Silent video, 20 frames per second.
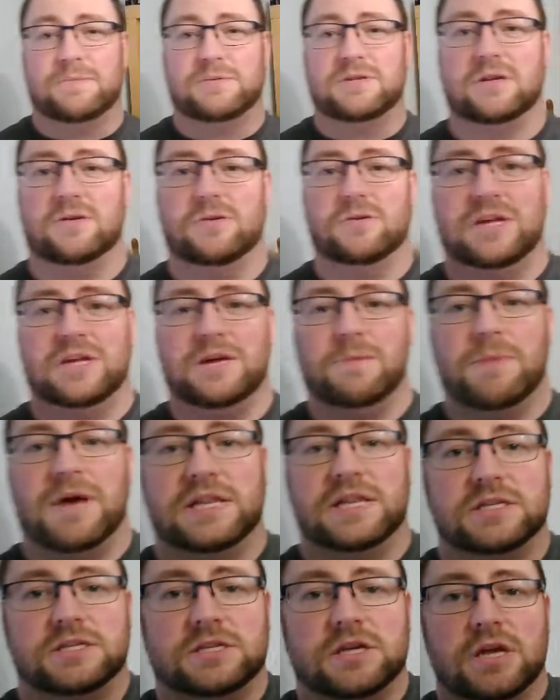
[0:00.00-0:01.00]
absolutely
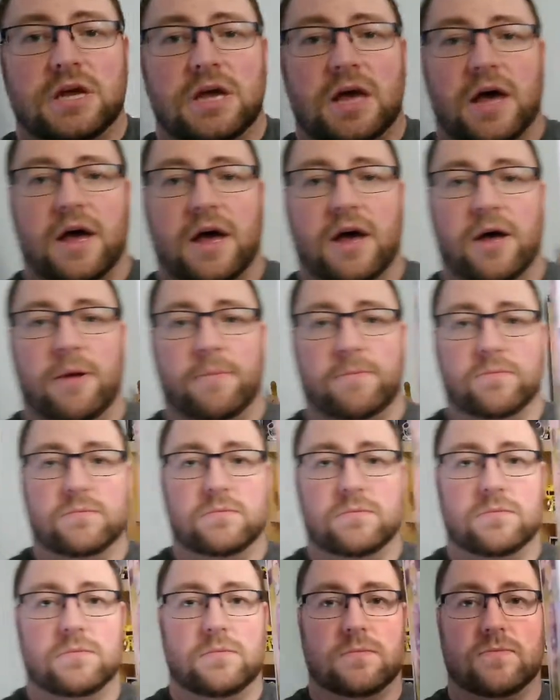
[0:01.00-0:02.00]
immense. Um,
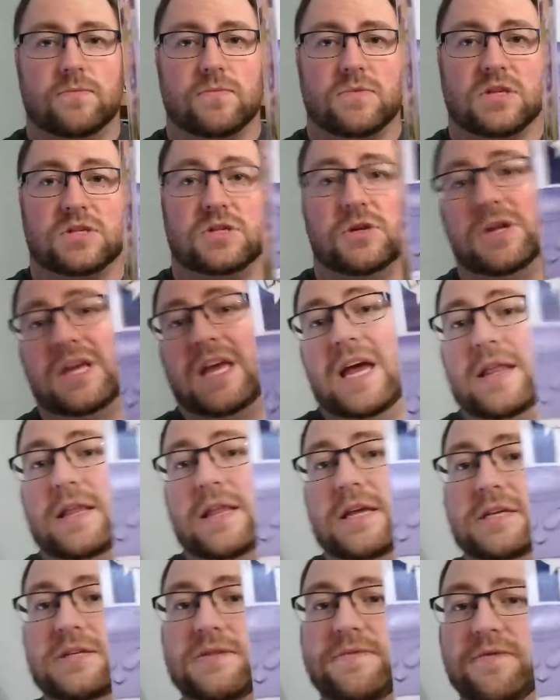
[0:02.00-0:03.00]
so to get
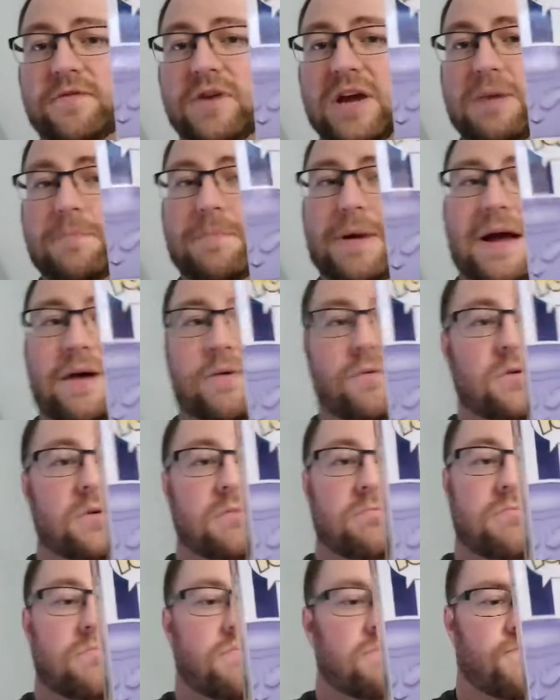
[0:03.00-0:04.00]
this for £8
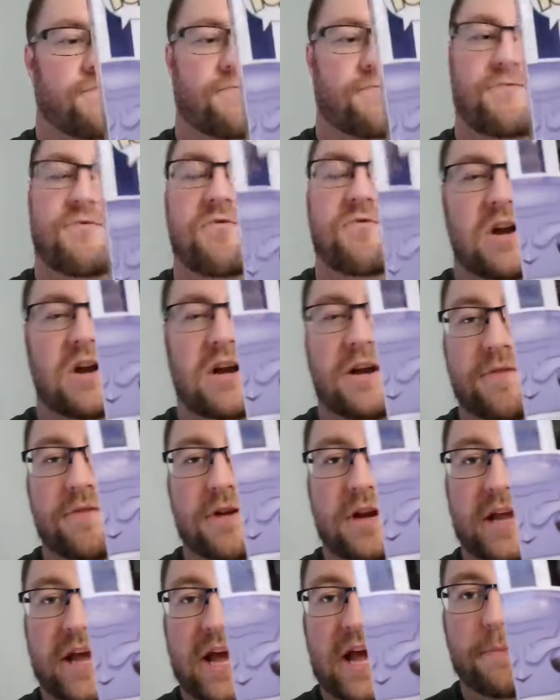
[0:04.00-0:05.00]
really,
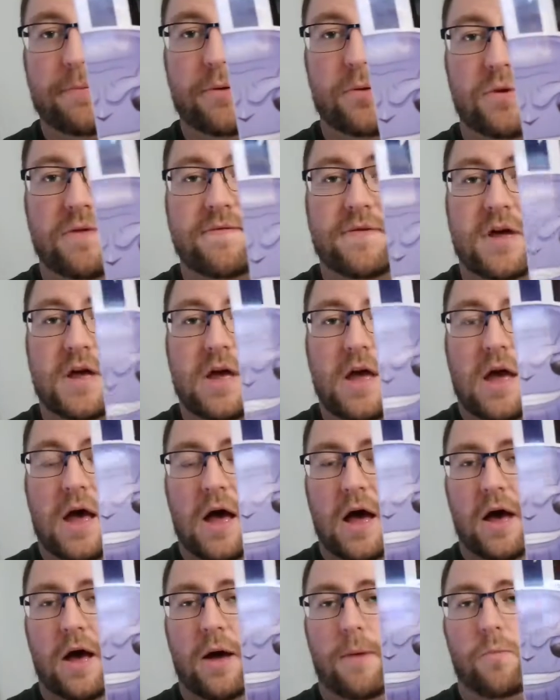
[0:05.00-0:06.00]
really happy with.
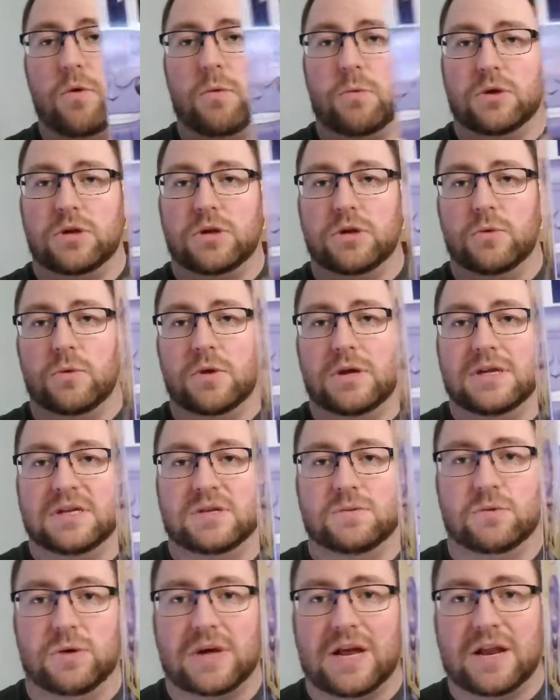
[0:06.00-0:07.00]
Um, what we'll do
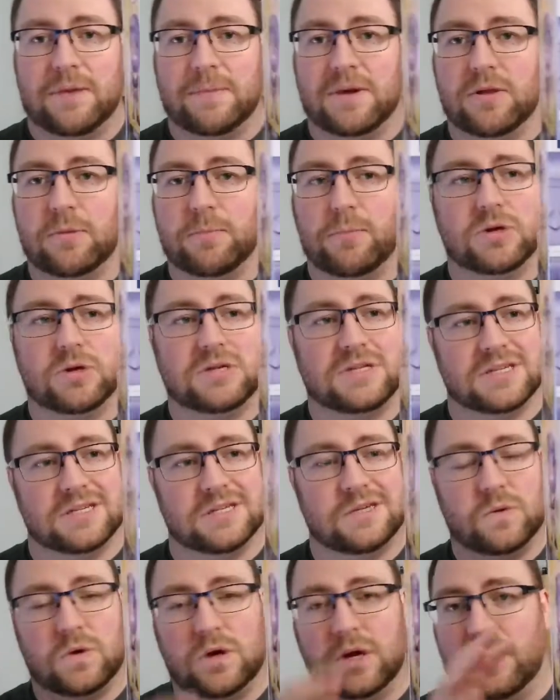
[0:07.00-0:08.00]
is we'll get them out of the box
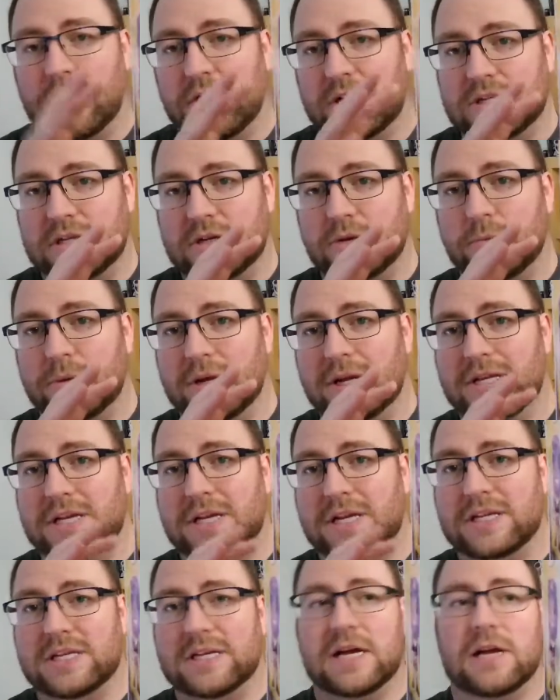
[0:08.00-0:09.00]
there's quite a nice little bit of
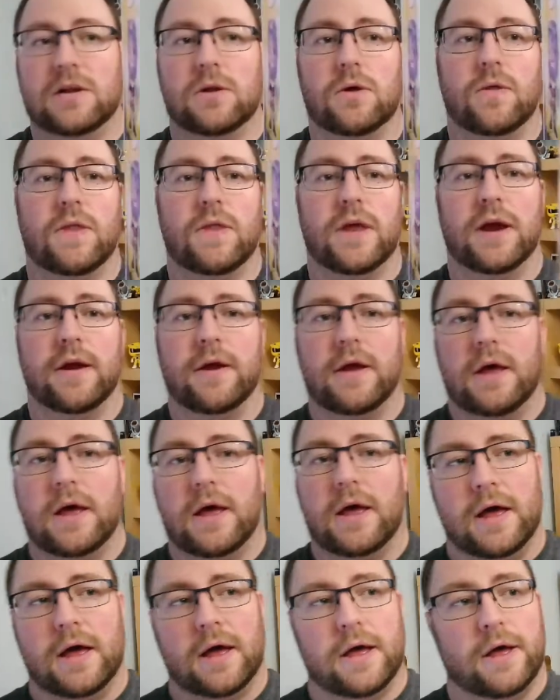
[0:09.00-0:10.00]
detail on there.
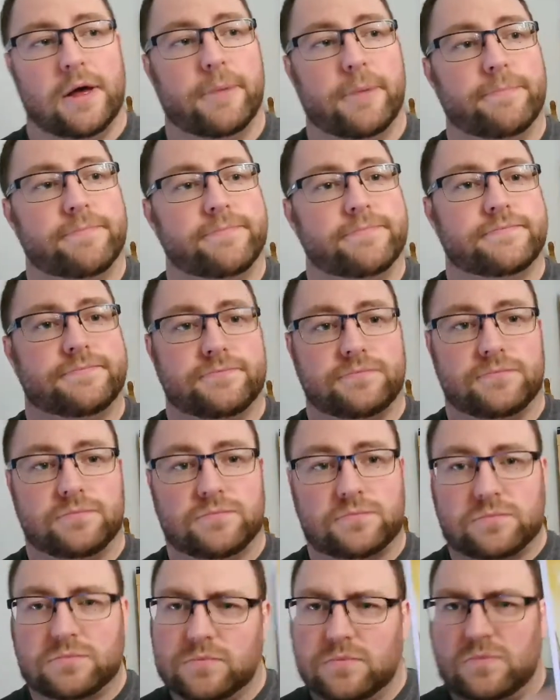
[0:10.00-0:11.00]
Um,
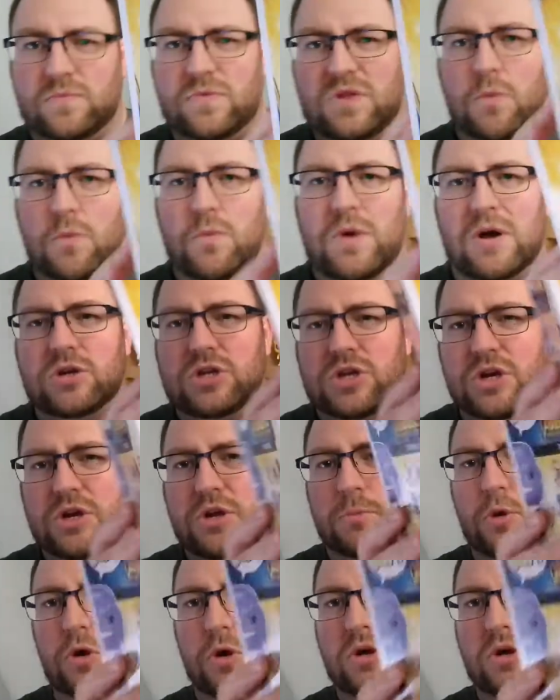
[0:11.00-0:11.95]
well, I'll show you the